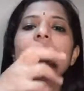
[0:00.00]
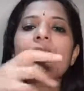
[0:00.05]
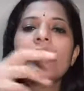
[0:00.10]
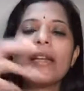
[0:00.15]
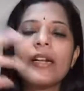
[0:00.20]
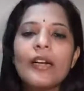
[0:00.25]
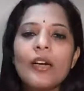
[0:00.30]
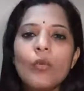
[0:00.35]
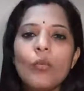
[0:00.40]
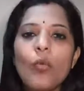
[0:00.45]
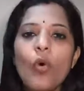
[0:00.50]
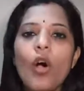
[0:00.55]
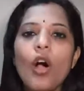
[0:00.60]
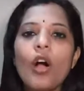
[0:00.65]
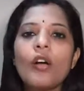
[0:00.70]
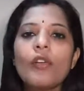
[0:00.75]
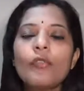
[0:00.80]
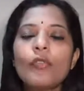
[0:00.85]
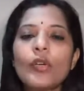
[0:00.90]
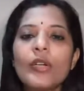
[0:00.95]
Take a
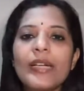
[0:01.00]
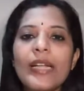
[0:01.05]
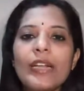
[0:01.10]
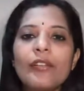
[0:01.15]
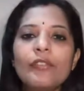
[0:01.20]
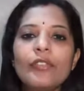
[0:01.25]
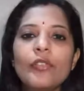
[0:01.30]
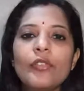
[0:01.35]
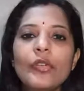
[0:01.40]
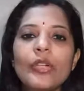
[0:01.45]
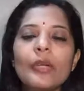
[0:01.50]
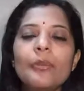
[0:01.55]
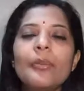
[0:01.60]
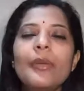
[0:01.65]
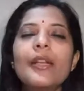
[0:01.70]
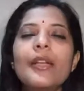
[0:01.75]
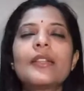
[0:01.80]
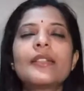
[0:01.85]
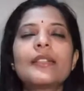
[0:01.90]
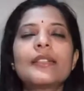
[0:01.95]
walk for 10-15
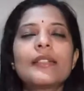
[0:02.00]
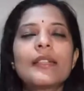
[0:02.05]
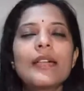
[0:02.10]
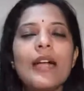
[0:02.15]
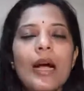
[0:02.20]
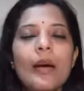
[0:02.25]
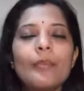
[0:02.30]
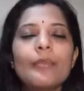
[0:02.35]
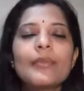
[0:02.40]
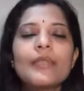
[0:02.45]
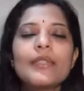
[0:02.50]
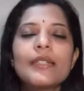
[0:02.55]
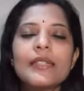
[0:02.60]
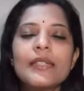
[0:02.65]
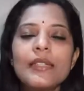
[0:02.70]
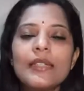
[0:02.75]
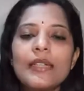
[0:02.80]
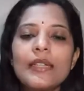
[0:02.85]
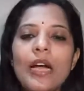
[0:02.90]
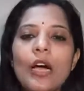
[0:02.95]
minutes, come,
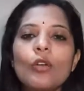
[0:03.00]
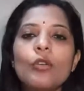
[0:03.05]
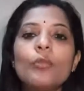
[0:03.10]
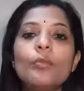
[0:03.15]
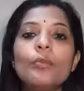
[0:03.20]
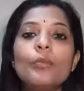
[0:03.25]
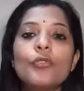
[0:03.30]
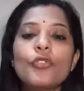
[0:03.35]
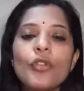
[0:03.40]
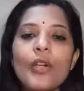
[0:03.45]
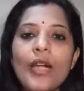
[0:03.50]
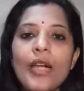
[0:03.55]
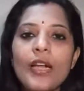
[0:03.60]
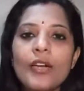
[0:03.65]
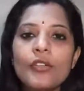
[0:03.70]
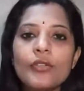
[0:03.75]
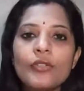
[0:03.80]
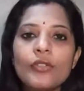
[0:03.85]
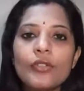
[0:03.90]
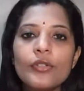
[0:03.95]
sit down, put your
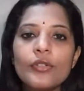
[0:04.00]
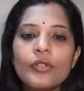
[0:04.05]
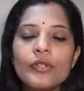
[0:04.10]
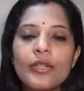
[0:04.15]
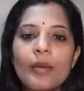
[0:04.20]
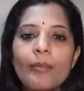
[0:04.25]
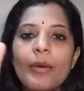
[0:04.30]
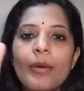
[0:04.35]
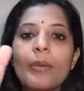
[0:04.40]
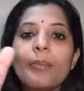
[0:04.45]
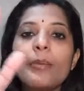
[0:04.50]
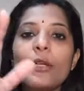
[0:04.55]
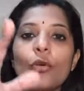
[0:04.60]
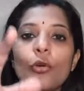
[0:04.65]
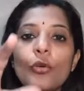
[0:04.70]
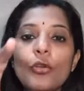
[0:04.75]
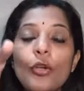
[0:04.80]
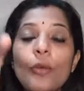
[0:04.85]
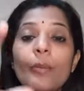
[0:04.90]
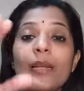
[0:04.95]
hand on your stomach
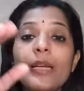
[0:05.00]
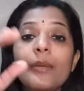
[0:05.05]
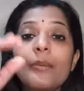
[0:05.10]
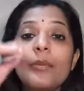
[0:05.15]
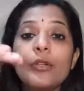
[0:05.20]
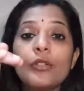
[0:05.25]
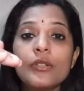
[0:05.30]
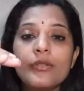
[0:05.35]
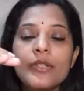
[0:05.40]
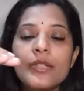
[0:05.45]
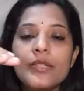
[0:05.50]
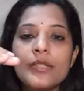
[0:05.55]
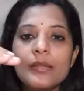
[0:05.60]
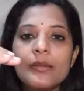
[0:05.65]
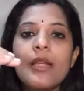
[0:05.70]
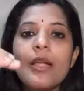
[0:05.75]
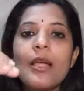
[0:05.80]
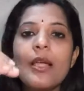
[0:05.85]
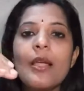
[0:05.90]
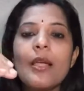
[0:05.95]
below your belly, because if it's
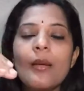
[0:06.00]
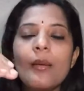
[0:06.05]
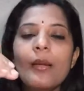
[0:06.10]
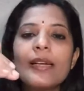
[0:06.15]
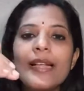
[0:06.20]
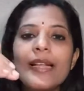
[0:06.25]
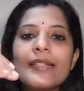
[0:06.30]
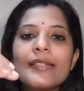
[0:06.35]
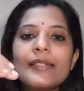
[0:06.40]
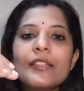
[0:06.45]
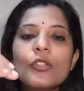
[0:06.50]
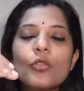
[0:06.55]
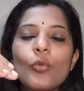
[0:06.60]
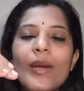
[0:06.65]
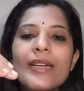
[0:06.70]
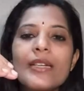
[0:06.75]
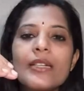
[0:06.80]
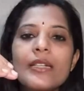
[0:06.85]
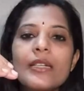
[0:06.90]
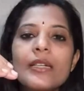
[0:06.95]
less than
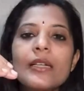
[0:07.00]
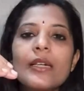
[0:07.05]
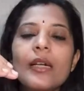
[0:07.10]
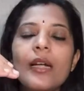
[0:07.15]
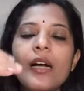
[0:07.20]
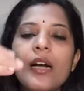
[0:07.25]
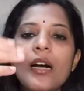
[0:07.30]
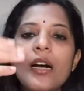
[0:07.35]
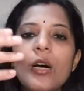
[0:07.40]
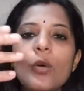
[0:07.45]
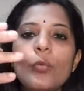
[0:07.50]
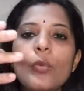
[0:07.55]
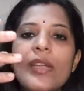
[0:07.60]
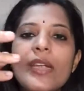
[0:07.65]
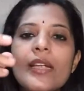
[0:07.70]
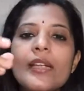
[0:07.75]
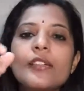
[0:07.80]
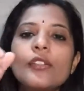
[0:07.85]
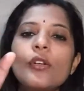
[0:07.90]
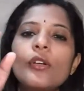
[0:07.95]
20
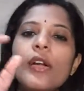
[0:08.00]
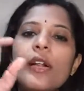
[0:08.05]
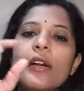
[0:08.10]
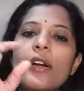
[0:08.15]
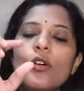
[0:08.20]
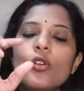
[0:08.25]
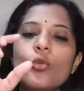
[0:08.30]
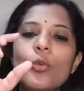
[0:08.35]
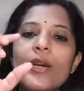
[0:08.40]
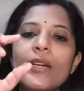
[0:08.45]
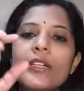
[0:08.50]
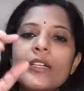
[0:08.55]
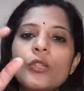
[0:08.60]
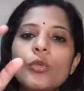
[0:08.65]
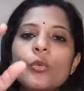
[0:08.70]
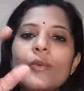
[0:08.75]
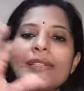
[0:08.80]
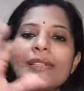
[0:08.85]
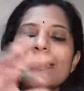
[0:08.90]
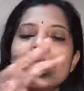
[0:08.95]
weeks or around
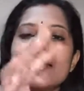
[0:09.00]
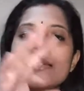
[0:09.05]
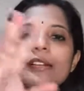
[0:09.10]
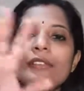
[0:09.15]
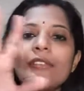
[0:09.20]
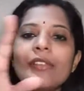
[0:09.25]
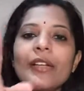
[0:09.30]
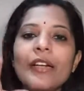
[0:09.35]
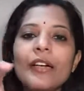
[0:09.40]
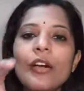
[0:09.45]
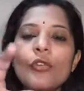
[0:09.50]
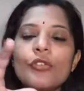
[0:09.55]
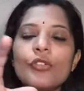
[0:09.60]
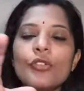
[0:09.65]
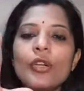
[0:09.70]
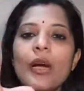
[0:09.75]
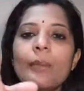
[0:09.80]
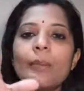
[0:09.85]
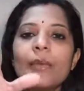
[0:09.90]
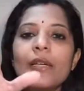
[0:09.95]
22 weeks, it's somewhere around
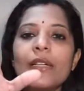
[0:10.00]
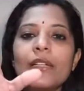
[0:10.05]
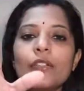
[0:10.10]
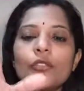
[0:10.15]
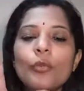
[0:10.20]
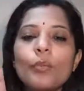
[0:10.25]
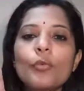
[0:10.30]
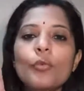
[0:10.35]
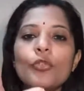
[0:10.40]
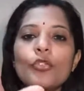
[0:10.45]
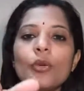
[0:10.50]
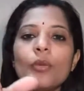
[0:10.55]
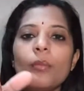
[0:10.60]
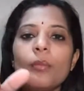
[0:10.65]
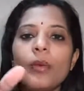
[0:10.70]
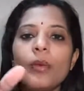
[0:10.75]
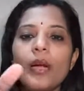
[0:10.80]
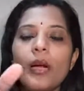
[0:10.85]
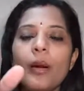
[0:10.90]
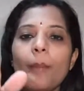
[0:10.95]
your umbilical. So put your
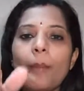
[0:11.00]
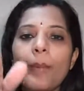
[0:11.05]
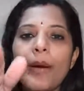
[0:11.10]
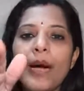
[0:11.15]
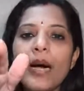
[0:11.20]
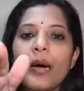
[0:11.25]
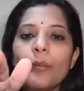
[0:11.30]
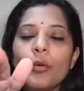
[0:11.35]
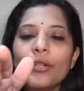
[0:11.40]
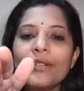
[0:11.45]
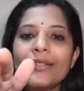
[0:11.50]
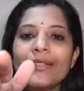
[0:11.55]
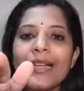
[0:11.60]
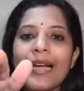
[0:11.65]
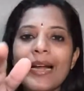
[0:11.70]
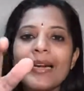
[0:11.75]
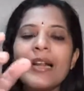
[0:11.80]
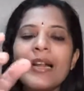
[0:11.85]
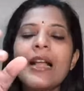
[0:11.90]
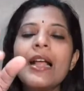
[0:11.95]
palm on
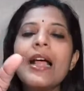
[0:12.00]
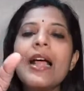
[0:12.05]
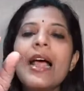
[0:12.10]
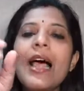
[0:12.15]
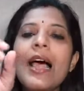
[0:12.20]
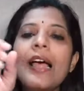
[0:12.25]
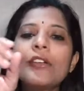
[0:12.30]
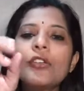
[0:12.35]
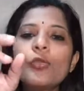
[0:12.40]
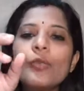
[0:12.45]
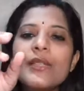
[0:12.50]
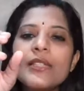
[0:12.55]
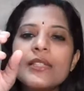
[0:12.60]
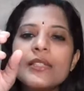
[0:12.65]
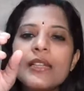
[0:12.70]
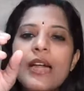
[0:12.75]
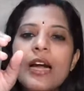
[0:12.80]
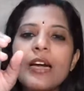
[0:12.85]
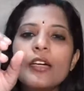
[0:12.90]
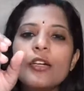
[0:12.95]
that and you will
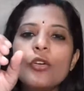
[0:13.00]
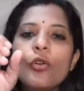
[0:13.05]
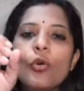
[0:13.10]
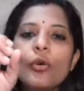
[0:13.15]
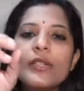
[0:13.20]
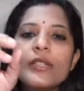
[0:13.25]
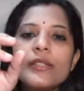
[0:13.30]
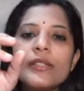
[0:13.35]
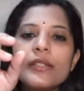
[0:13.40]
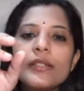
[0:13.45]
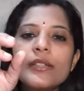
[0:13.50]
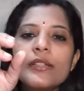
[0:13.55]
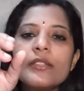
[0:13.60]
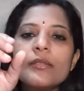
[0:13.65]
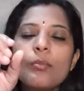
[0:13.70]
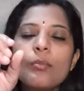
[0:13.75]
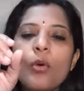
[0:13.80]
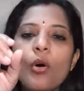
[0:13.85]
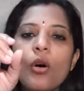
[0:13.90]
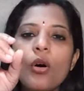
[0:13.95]
start noticing a
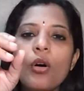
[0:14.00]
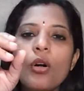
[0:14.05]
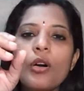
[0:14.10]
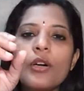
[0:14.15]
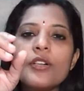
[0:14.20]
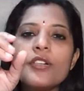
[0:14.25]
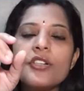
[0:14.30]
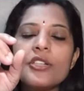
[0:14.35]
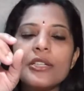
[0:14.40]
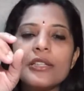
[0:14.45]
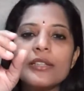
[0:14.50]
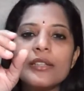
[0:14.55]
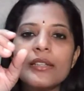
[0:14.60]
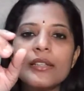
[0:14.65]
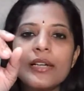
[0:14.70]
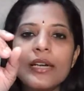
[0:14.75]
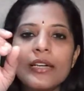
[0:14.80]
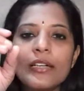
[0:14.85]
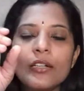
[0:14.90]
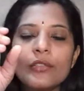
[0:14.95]
small trickle
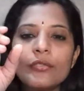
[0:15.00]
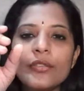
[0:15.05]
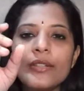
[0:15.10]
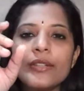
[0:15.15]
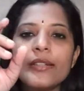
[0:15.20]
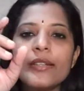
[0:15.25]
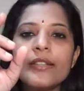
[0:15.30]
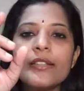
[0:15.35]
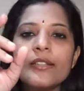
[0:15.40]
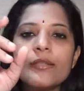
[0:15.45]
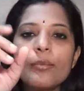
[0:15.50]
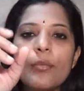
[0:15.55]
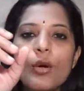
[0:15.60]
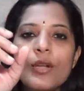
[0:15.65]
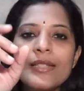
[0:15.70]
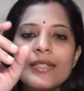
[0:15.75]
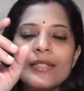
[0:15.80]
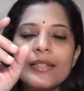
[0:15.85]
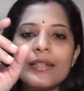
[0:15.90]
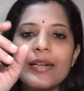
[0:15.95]
kind of a thing,
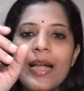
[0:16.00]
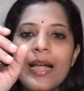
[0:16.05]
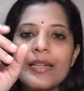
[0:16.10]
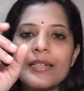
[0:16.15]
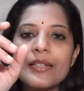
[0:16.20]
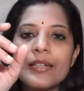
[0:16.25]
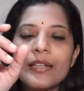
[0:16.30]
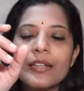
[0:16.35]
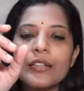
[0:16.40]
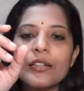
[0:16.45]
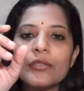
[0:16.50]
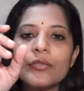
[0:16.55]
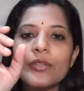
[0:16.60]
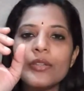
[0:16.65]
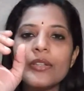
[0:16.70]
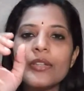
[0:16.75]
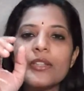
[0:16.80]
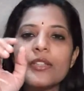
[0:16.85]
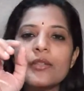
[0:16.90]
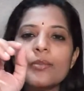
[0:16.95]
small scratch kind of a
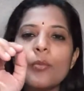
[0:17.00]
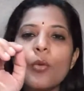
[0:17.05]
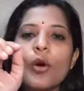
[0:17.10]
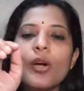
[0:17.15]
thing,